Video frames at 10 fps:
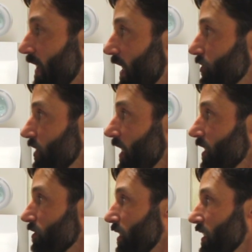fat she
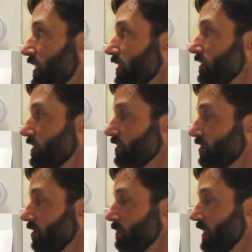has right here. This is
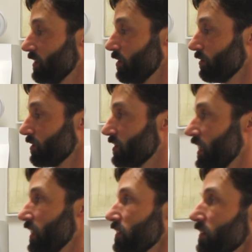going to be a donor
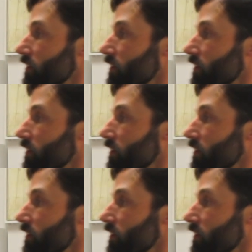site.